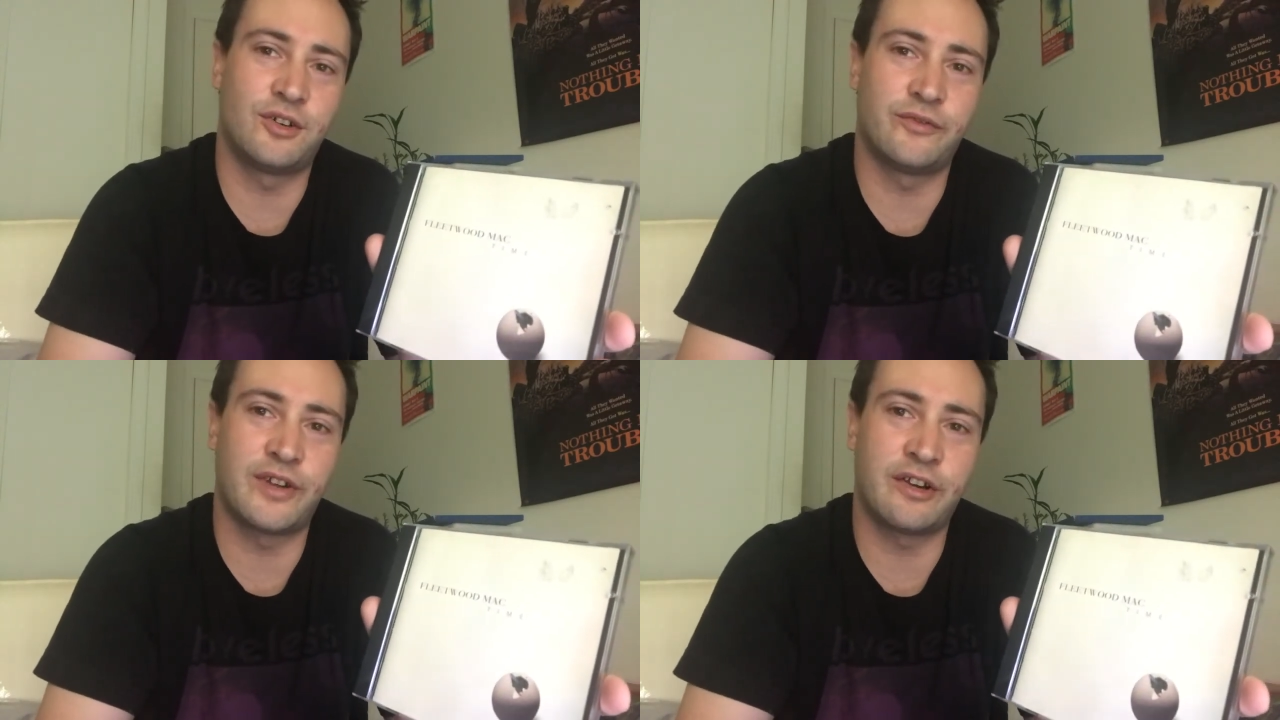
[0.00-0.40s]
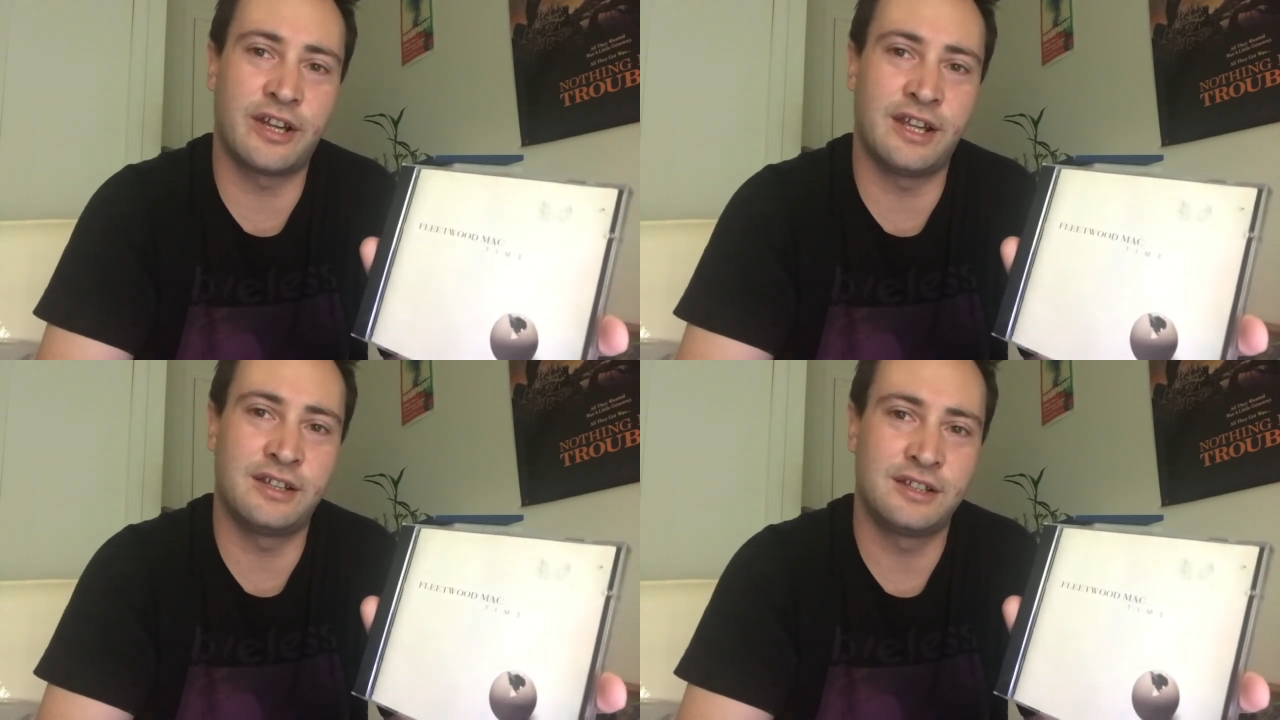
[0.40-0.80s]

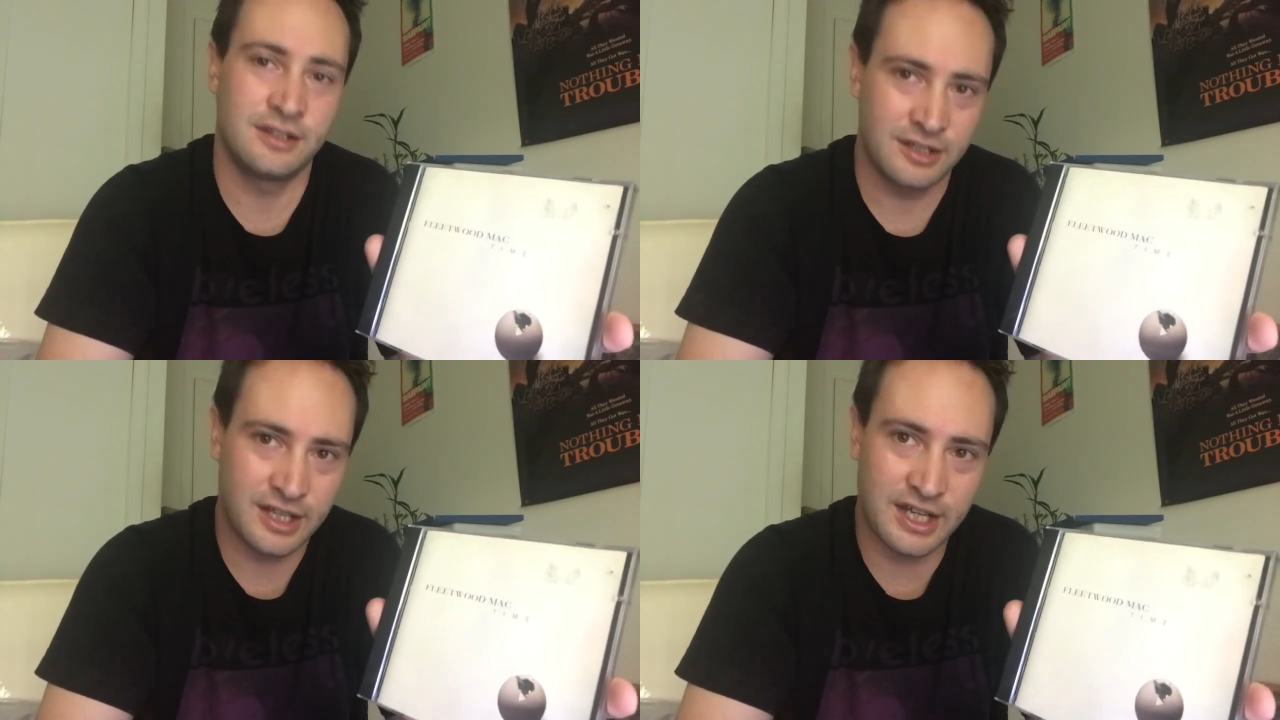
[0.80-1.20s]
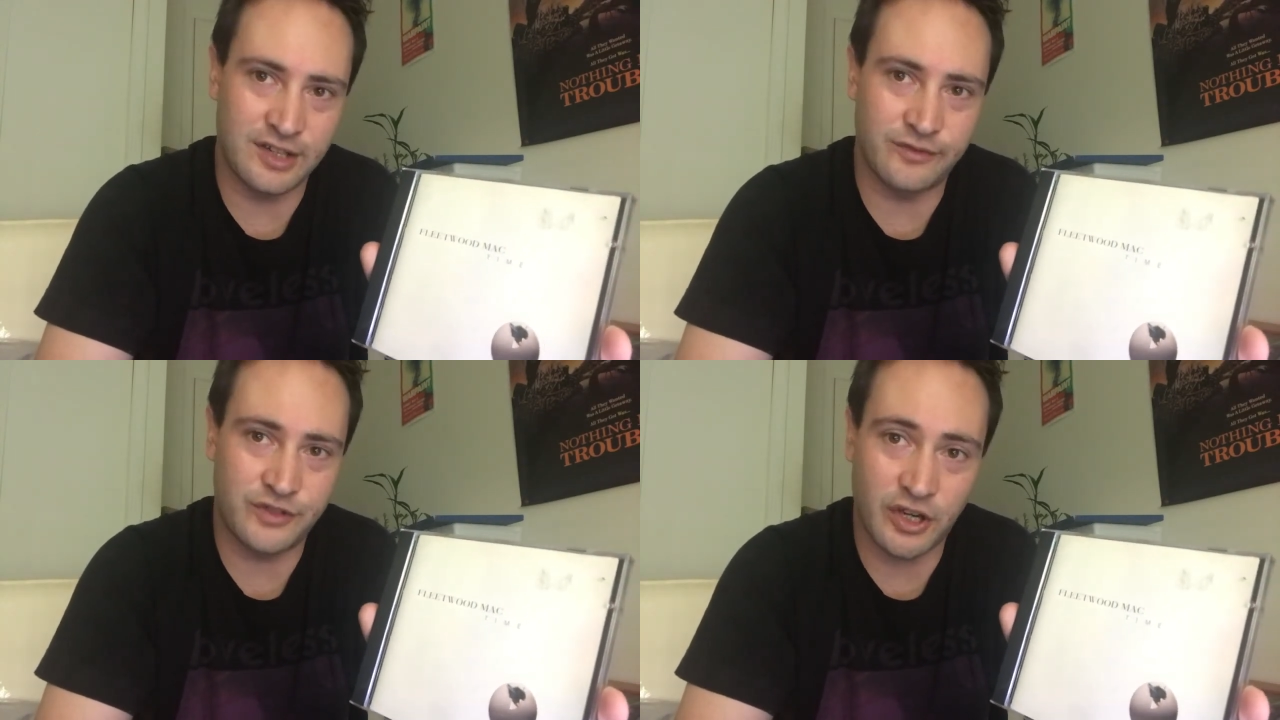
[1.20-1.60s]
very kind
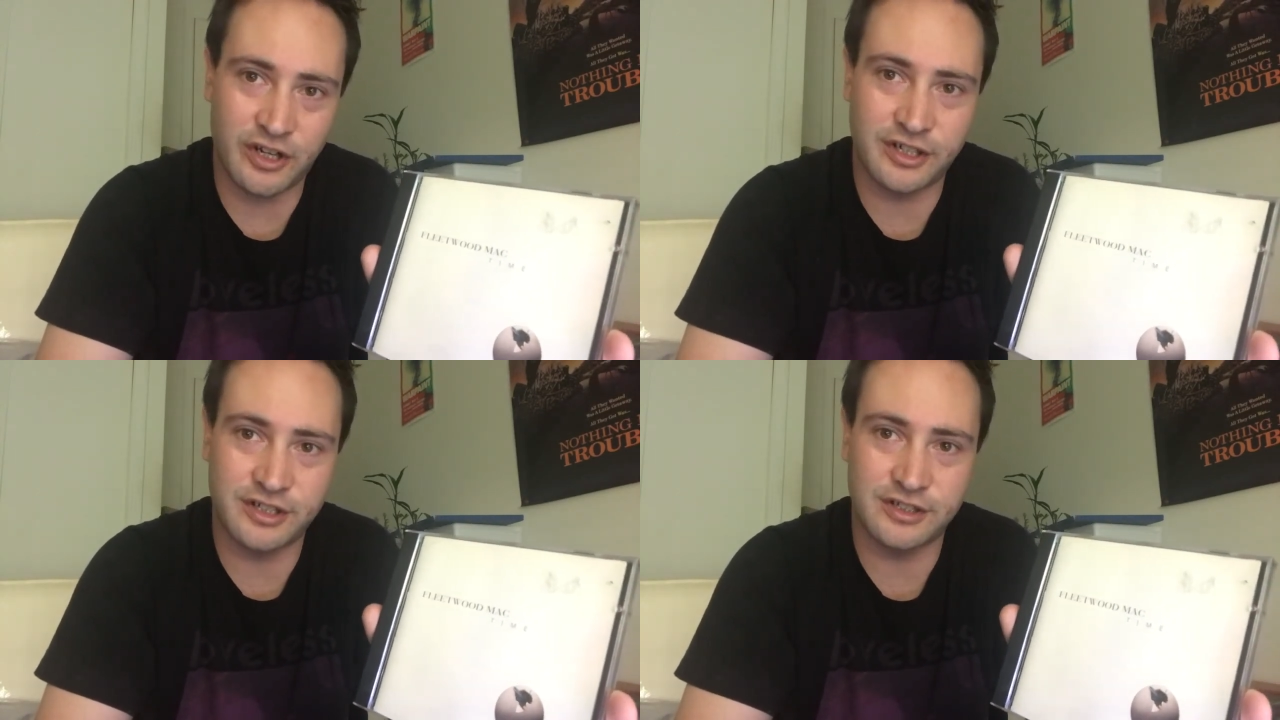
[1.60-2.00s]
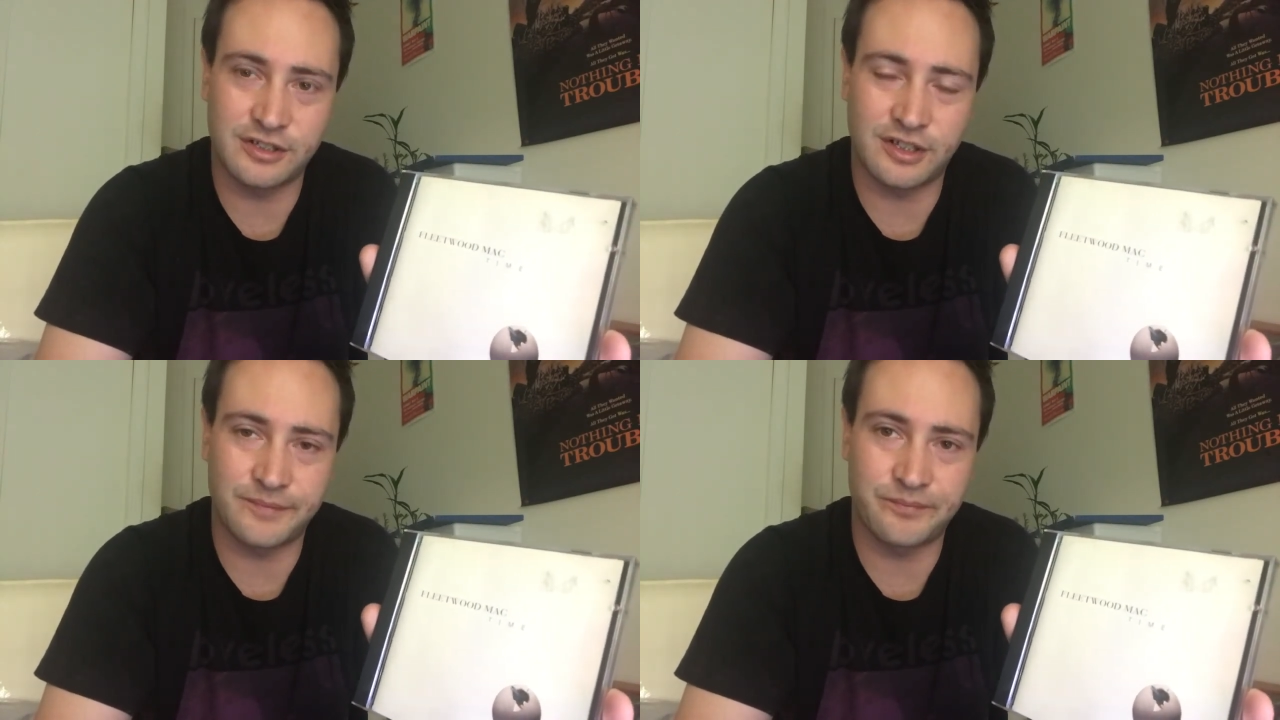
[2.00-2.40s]
of dark
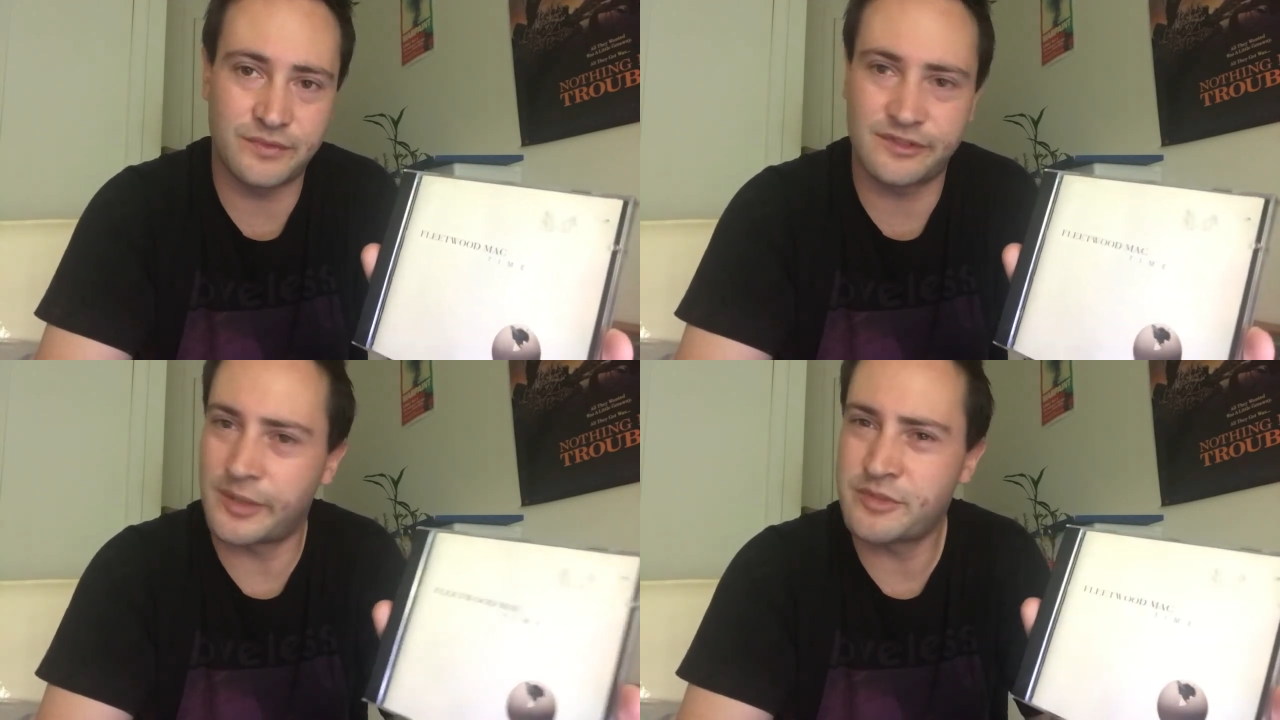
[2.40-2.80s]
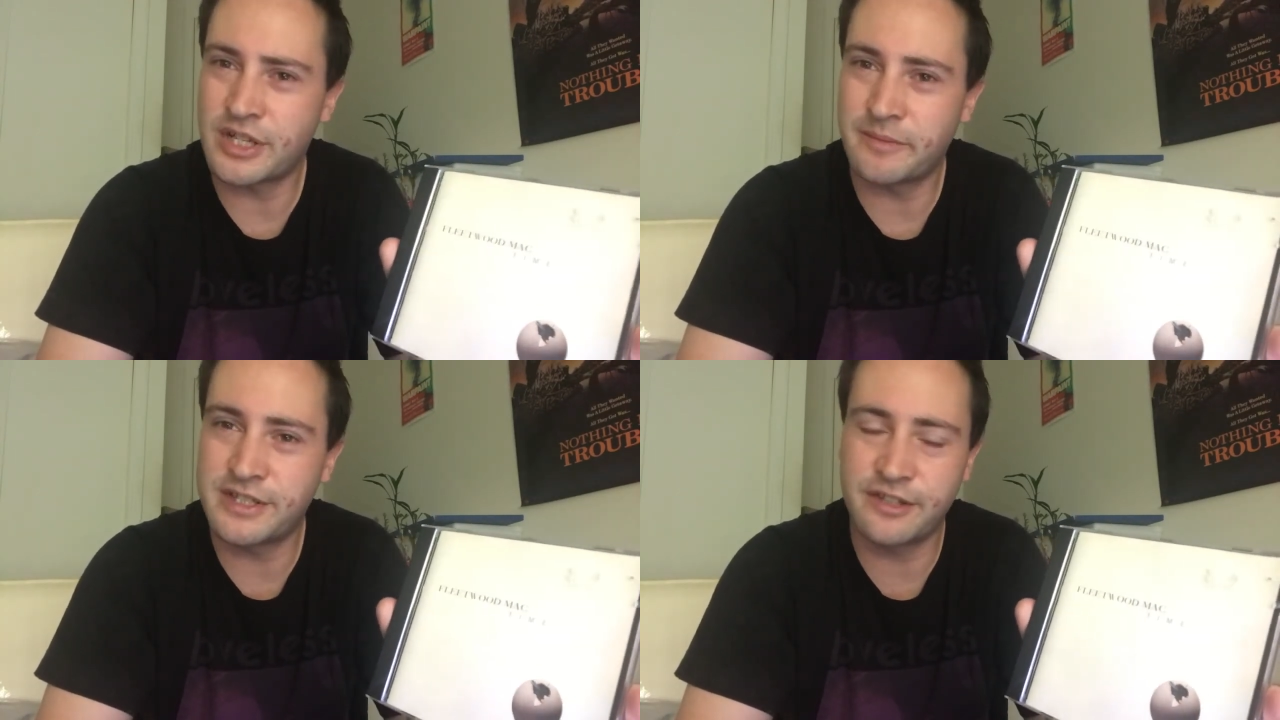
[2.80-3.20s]
subject
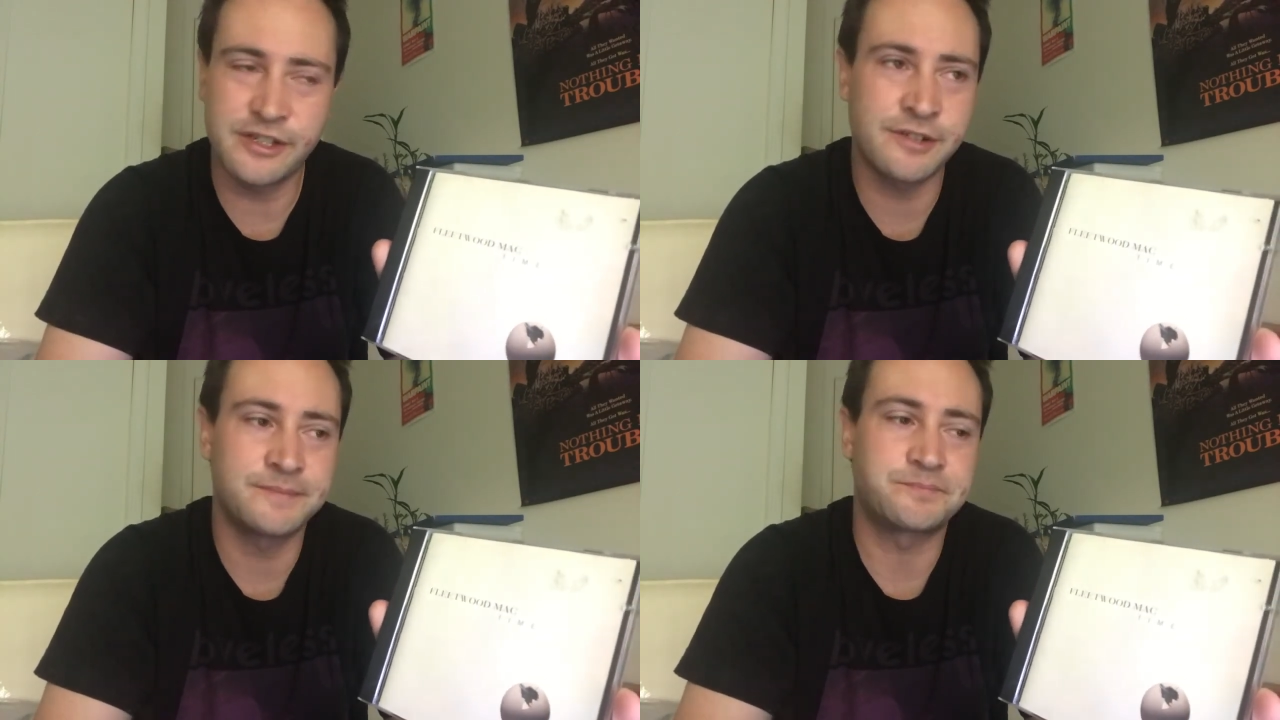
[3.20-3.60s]
material.